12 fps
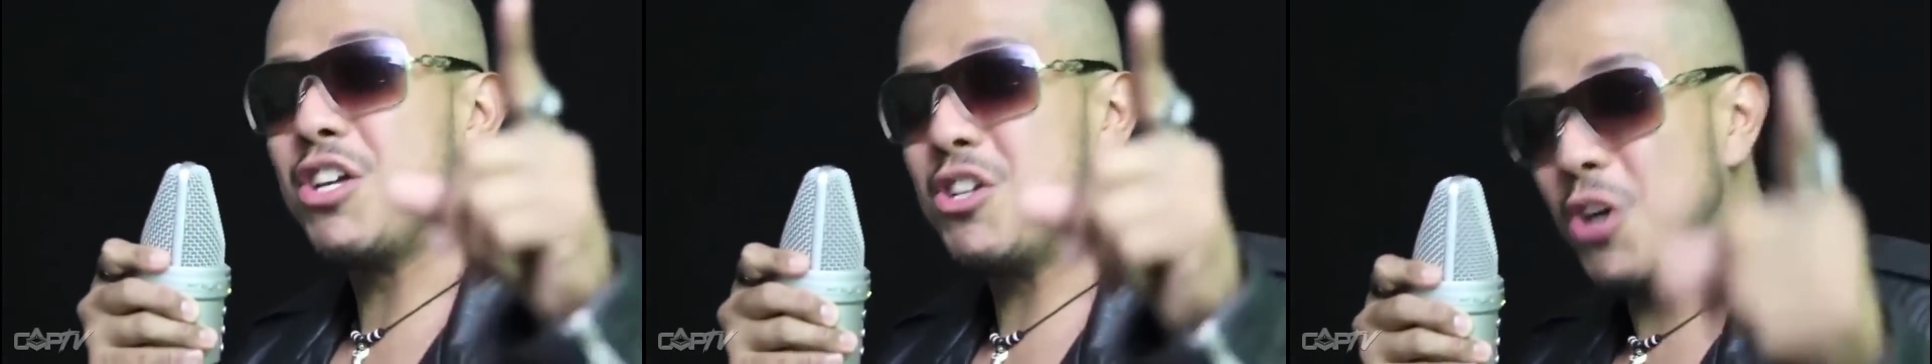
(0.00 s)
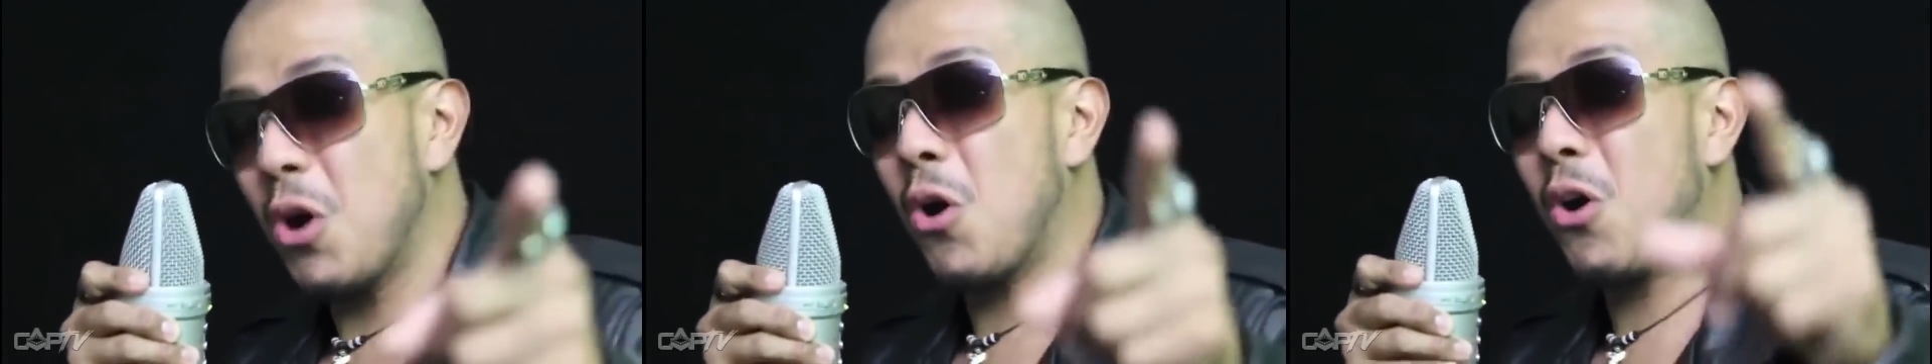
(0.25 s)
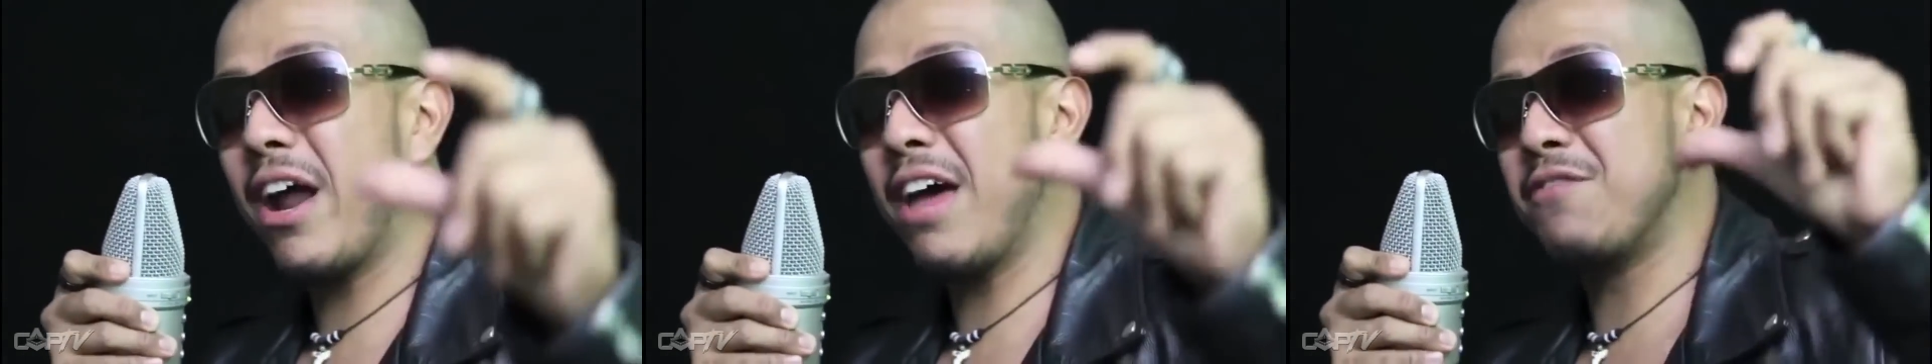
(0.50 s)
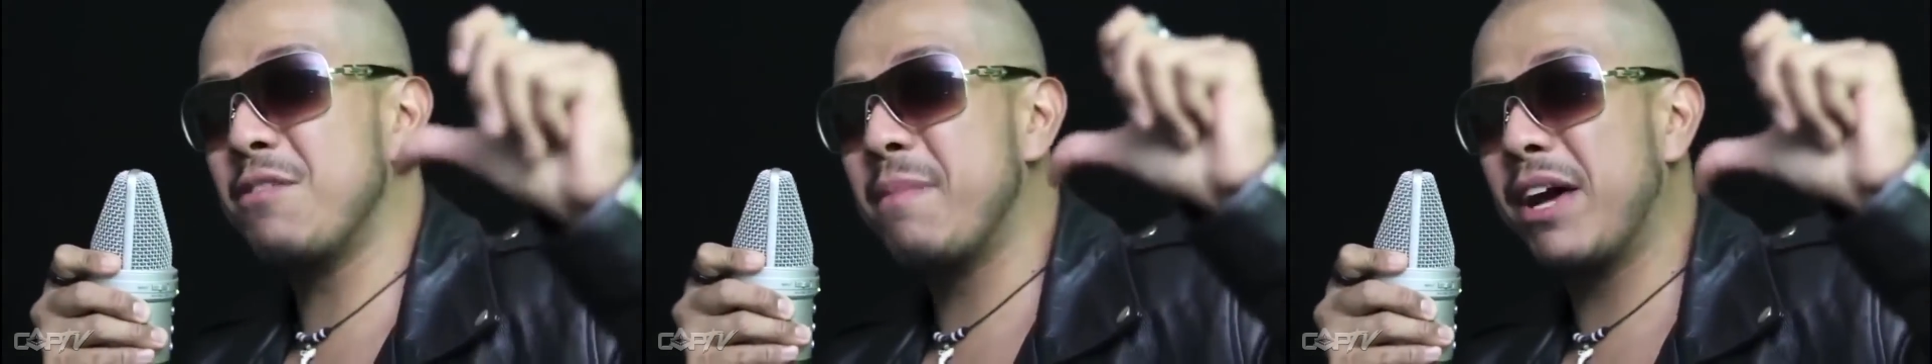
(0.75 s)
your
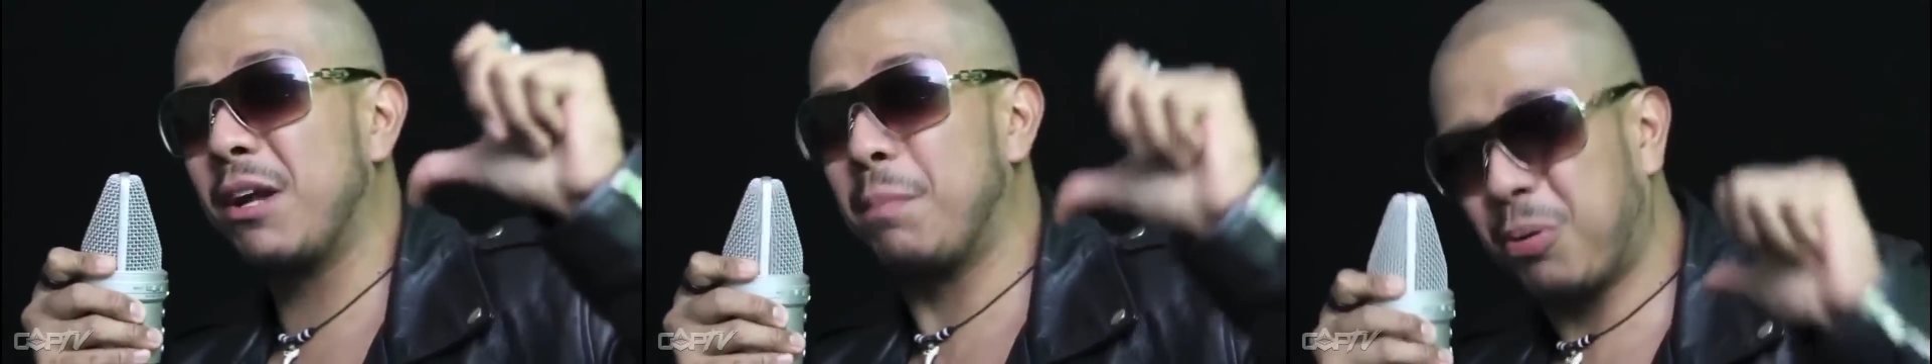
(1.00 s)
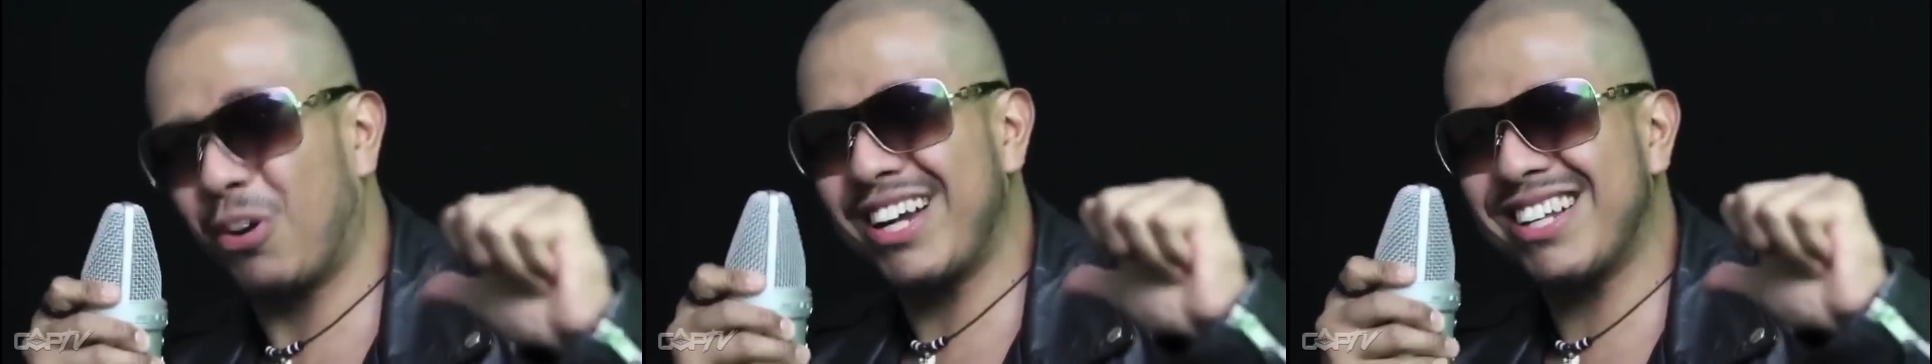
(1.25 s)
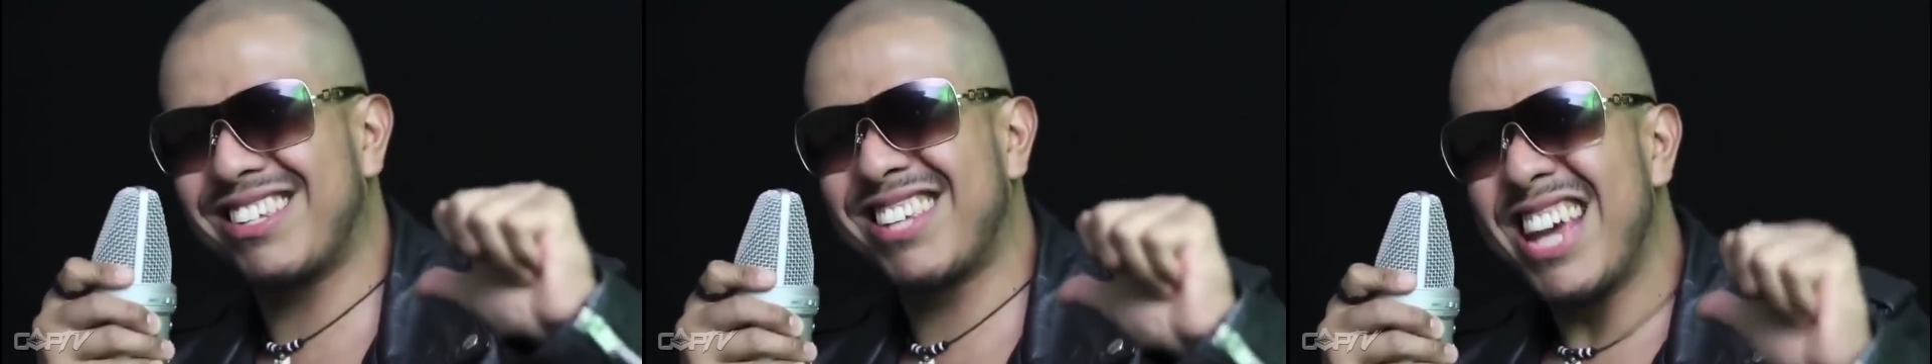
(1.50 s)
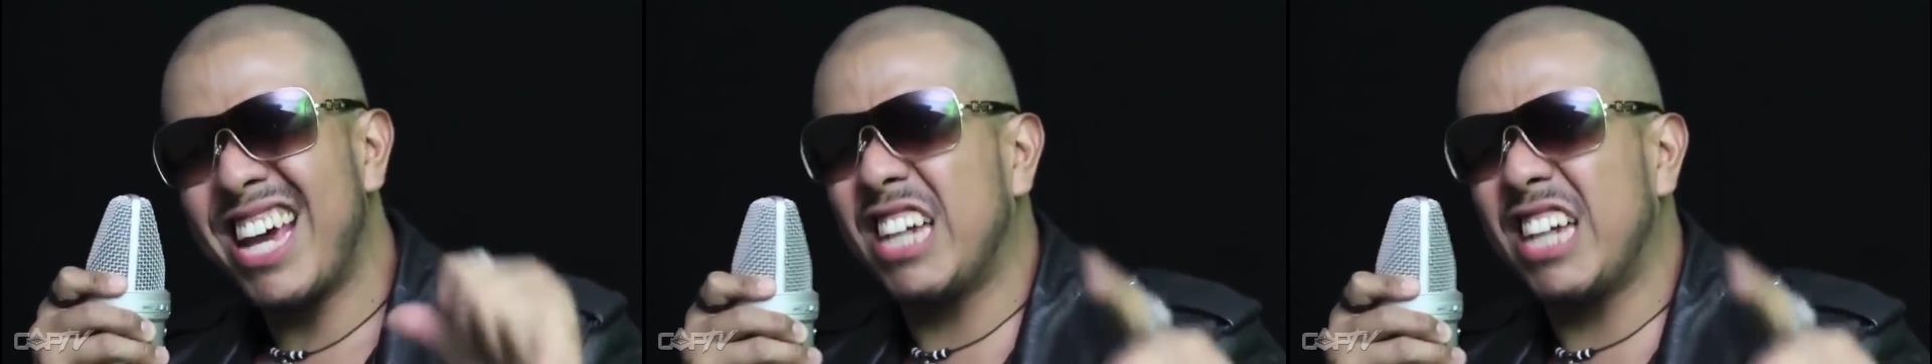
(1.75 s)
heavy metal prince